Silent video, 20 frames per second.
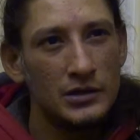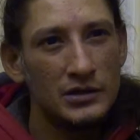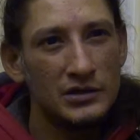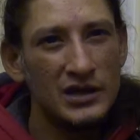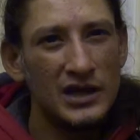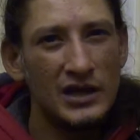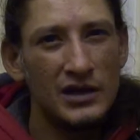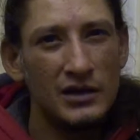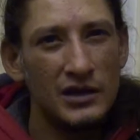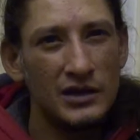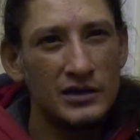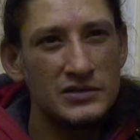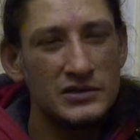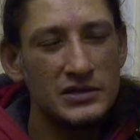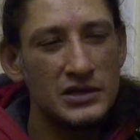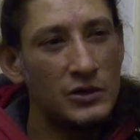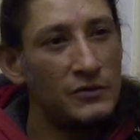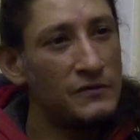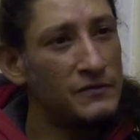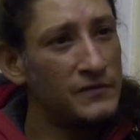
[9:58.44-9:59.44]
Yeah, like a
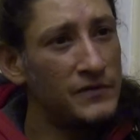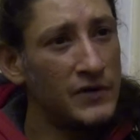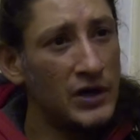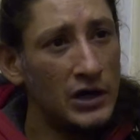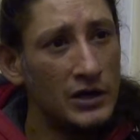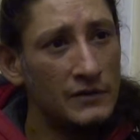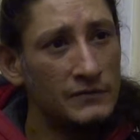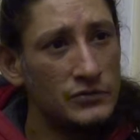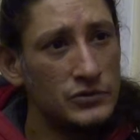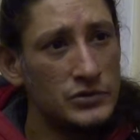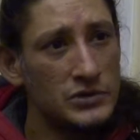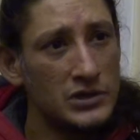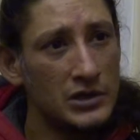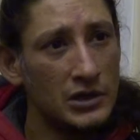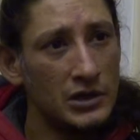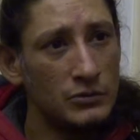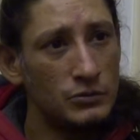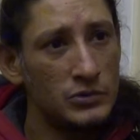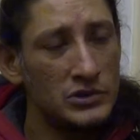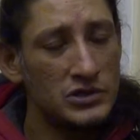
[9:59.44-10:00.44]
set of 5 or
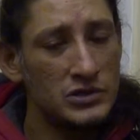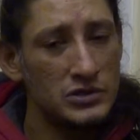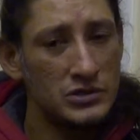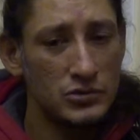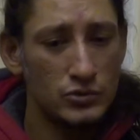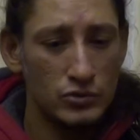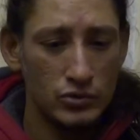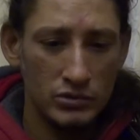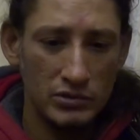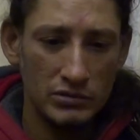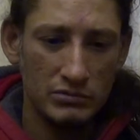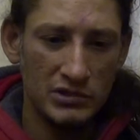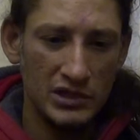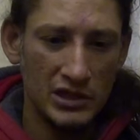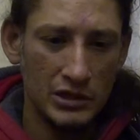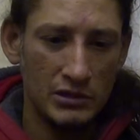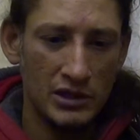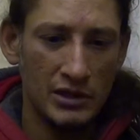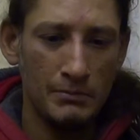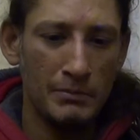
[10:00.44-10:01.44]
so, which is all, you
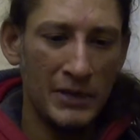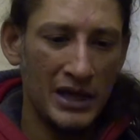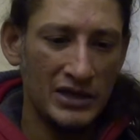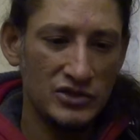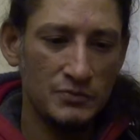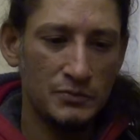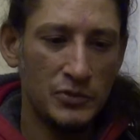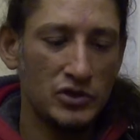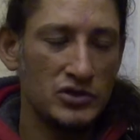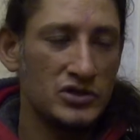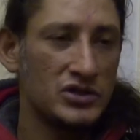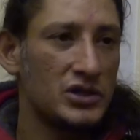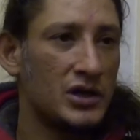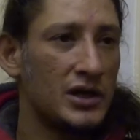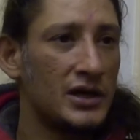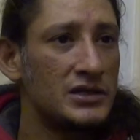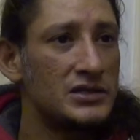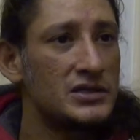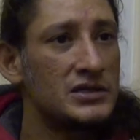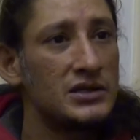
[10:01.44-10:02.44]
know, like matchbox
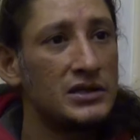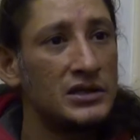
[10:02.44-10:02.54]
size,